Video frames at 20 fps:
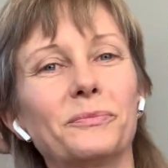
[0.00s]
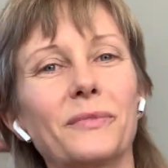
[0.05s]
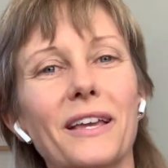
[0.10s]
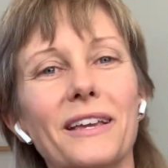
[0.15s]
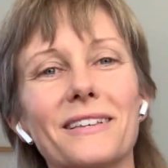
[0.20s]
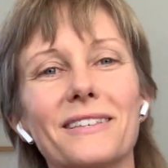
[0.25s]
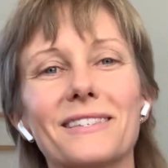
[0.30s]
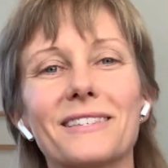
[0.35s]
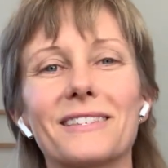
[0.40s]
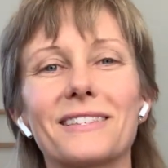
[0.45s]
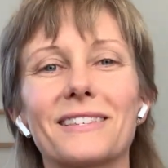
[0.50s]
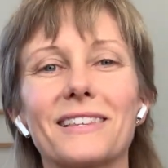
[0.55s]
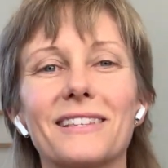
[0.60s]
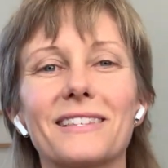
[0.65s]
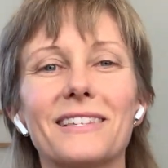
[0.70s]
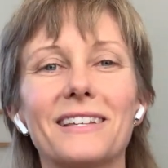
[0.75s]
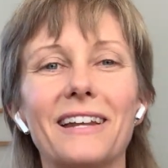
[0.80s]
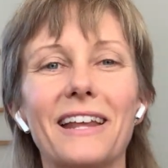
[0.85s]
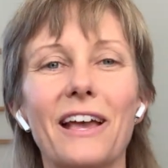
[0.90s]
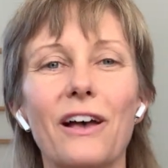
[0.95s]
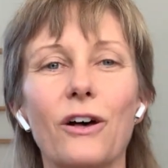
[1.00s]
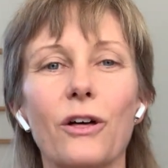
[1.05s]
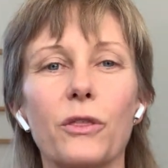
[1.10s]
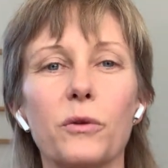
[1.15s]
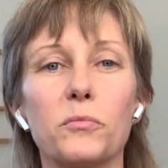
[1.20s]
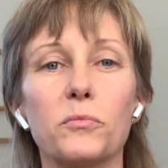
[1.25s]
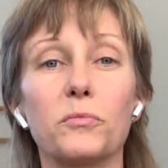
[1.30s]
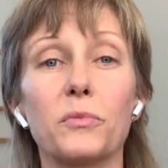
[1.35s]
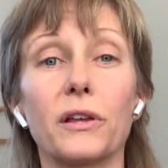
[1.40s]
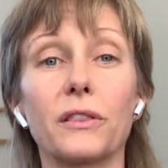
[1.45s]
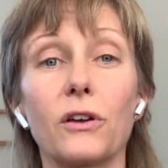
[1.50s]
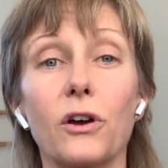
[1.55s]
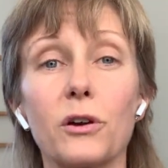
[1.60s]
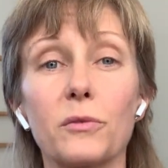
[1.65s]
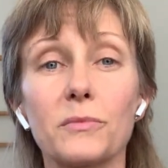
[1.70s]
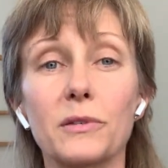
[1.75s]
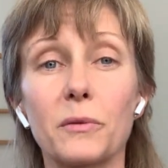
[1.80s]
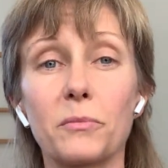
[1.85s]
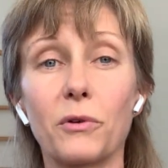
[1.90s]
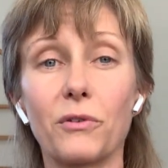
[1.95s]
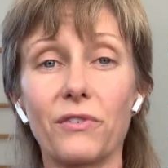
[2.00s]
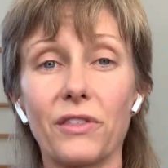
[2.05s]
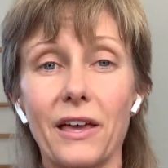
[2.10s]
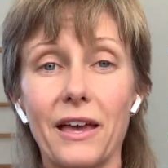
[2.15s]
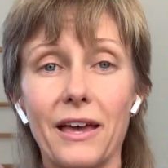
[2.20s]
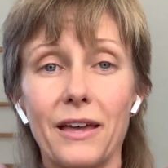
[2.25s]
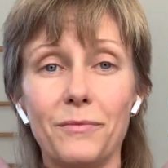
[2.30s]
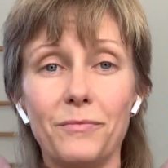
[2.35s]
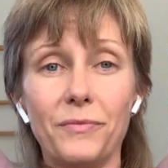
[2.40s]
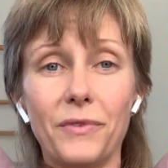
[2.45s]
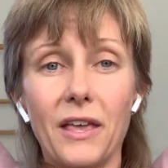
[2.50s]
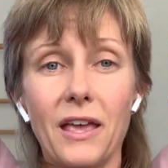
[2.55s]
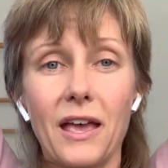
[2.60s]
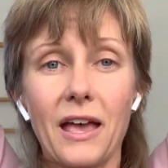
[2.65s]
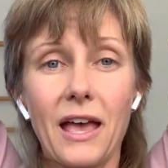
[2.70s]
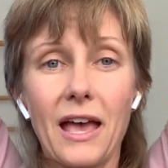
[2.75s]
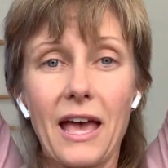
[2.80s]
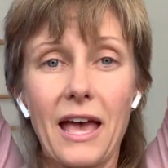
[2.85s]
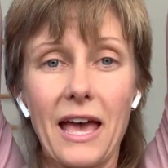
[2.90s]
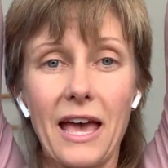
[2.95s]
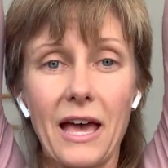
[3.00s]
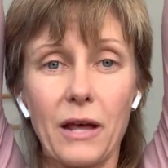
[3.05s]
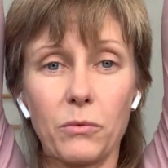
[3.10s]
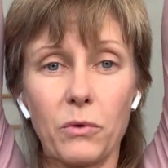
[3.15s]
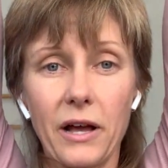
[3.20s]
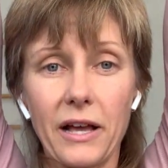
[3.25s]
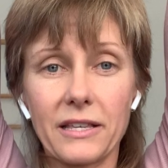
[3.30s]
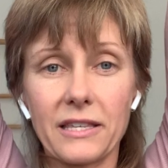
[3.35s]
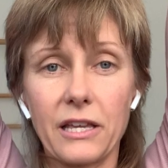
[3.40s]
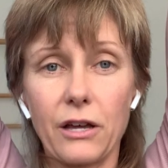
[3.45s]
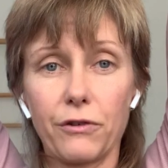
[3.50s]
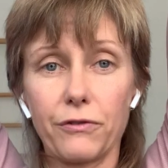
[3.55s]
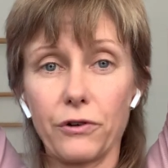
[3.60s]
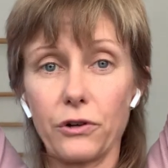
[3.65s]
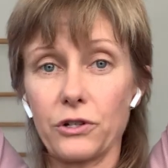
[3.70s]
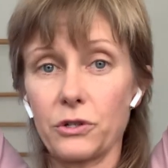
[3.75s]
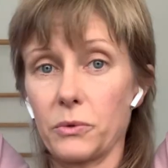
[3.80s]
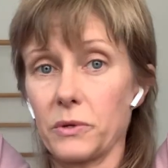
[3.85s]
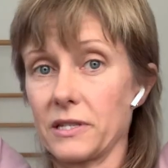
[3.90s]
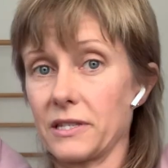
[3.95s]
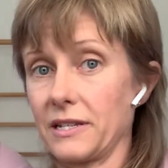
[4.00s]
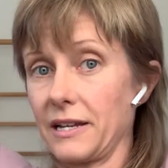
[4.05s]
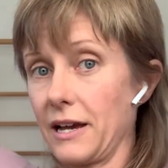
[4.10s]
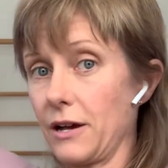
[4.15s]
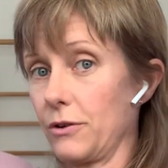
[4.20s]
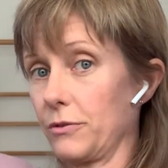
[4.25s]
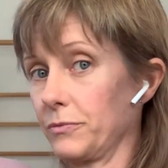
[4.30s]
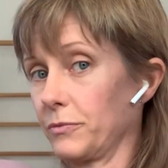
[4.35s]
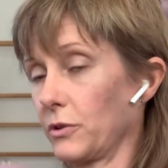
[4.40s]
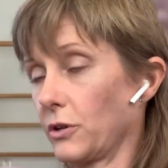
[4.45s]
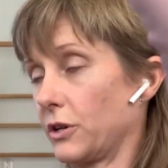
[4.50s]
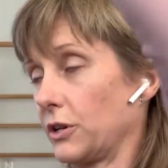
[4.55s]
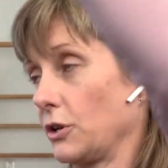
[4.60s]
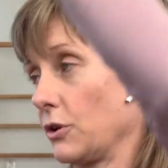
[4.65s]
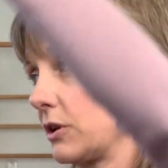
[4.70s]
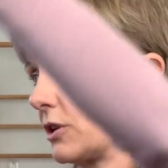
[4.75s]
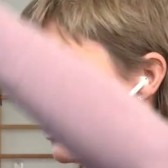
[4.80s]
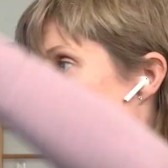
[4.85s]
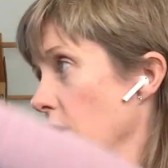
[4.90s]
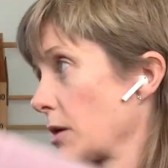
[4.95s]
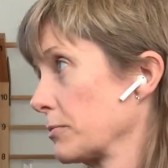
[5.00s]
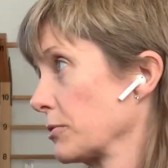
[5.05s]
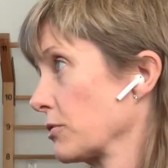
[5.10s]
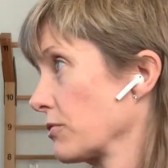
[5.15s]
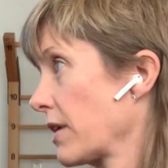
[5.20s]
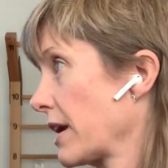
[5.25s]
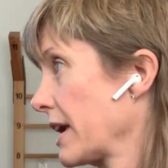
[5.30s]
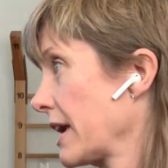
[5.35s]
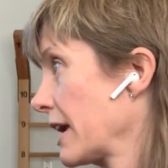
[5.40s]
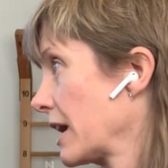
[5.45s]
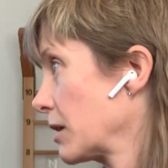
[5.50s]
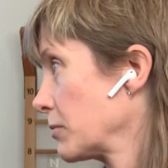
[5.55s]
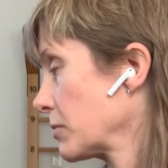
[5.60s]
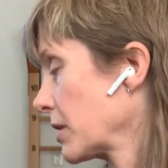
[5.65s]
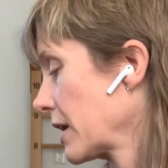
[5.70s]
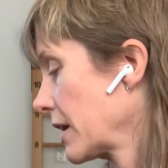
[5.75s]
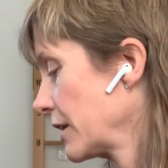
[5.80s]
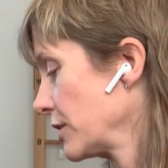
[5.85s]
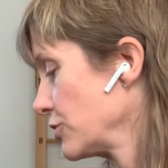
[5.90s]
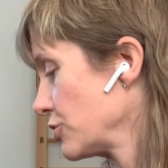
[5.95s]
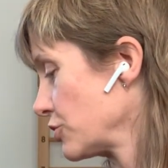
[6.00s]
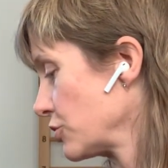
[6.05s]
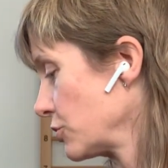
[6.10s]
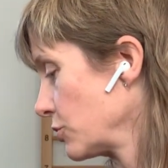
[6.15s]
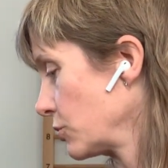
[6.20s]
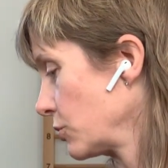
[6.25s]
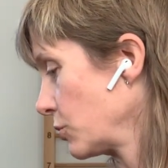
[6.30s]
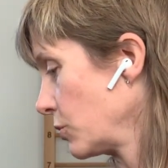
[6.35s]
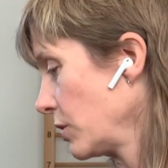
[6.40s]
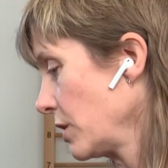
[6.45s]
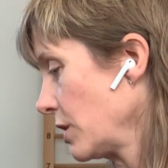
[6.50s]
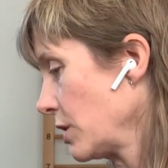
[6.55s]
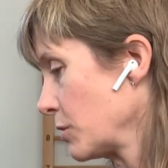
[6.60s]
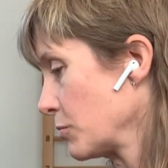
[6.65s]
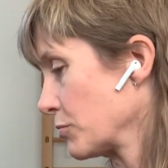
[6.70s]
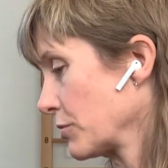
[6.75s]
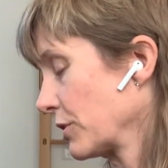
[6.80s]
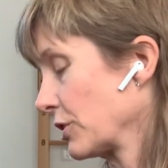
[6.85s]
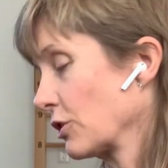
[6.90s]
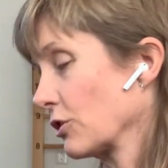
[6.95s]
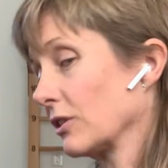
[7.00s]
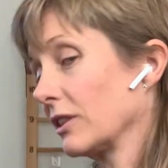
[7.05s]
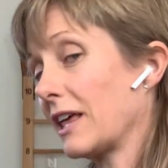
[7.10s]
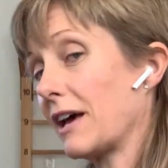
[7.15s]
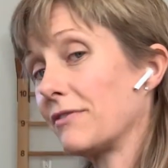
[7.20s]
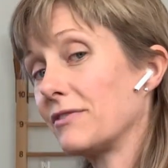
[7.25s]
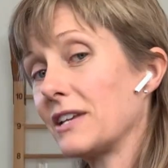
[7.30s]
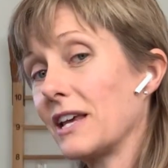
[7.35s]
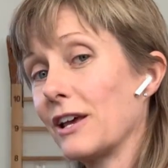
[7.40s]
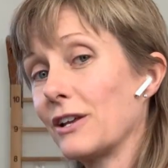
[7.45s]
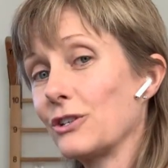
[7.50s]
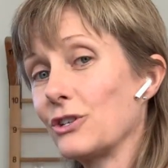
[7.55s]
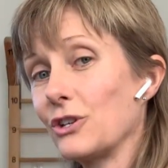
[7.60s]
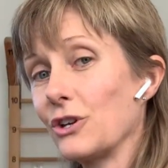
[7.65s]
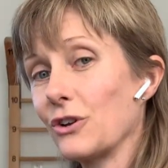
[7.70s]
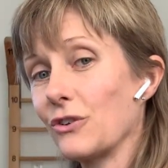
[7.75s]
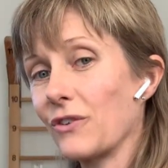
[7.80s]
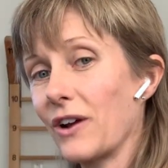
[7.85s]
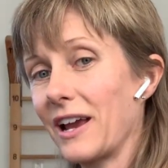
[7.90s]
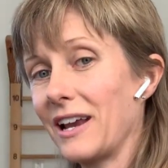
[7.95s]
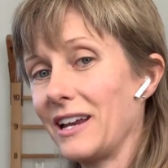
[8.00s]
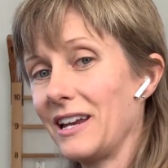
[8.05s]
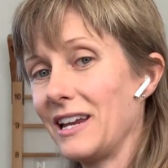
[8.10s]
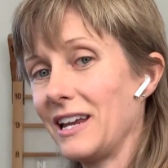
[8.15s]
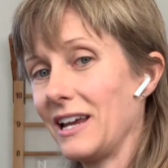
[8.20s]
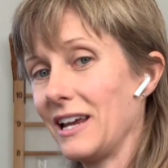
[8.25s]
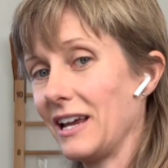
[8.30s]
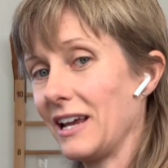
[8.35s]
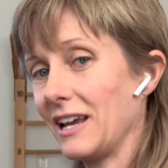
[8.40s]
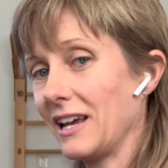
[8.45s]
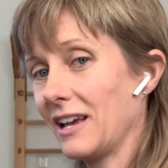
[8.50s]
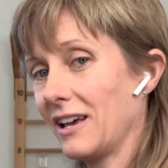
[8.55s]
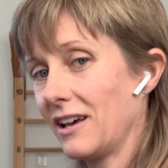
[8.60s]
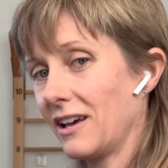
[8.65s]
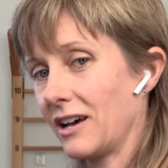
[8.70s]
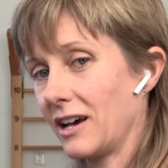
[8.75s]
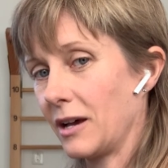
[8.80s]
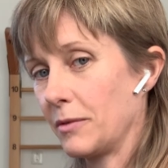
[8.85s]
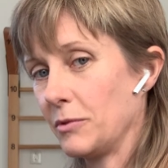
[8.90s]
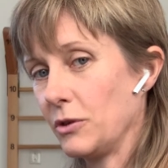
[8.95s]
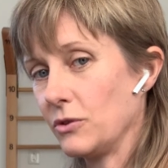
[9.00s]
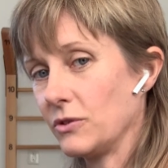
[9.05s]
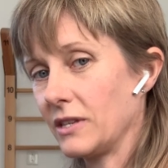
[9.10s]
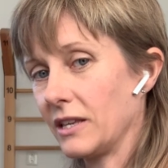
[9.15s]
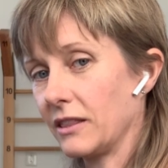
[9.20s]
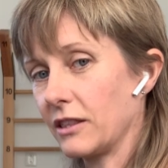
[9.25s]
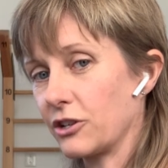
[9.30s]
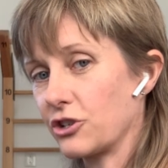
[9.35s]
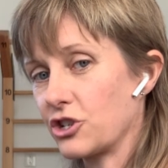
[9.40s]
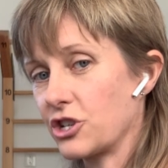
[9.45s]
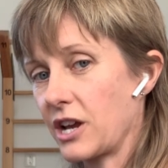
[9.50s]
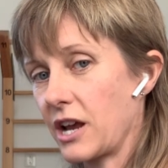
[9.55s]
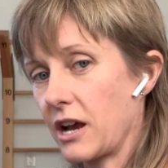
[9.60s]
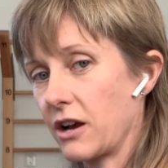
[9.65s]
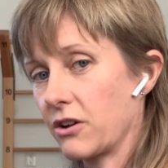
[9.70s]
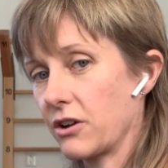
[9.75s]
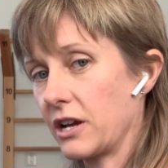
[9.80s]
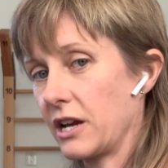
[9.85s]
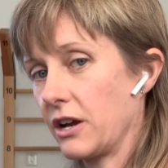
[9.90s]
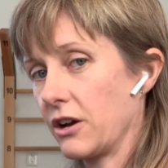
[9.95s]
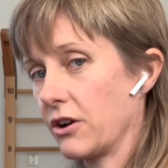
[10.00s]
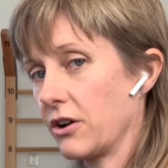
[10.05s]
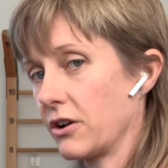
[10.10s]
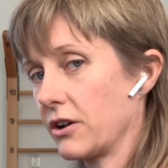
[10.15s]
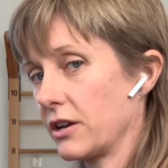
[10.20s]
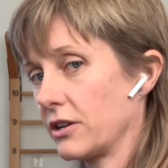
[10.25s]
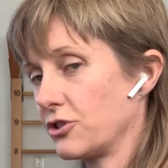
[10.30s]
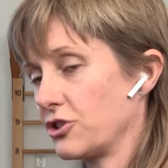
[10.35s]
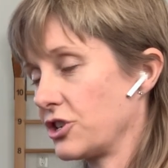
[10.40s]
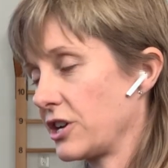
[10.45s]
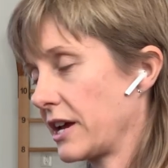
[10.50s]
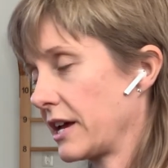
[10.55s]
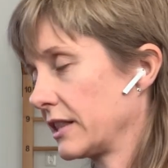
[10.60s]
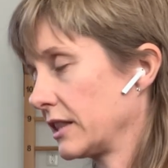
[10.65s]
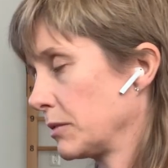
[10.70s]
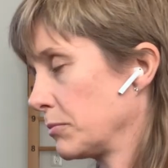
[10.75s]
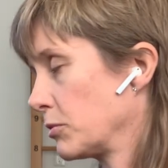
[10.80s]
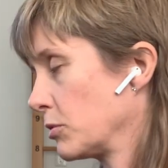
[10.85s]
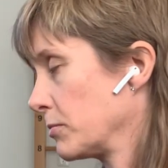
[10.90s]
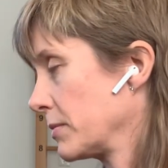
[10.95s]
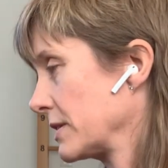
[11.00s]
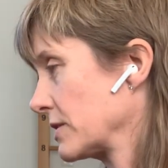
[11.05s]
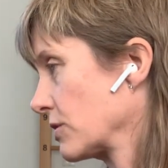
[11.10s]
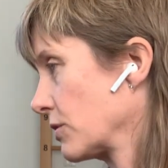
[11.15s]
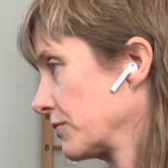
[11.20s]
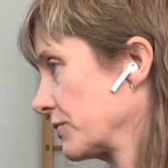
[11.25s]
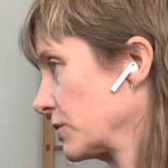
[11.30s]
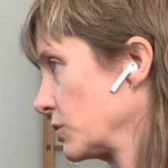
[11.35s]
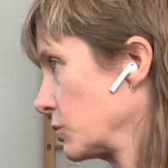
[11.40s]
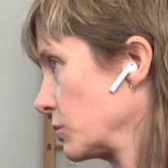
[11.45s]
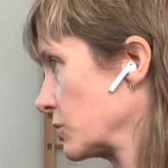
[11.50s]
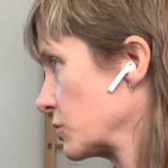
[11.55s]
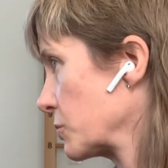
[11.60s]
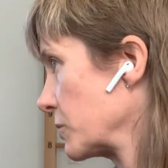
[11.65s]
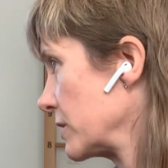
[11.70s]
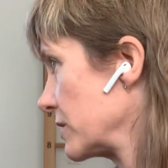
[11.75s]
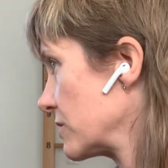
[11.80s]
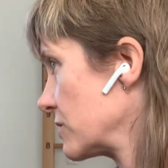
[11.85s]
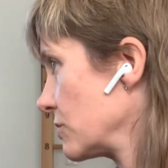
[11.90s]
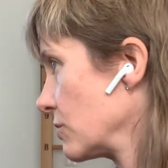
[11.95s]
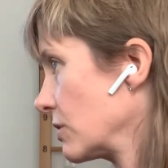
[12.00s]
Nice. Let's inhale to bring the arms up over the head. And we'll exhale for a twist now. Good. You can drop your right hand behind you. Bring your left hand to your right knee. I'm using the chair here to gently pull myself into a twist.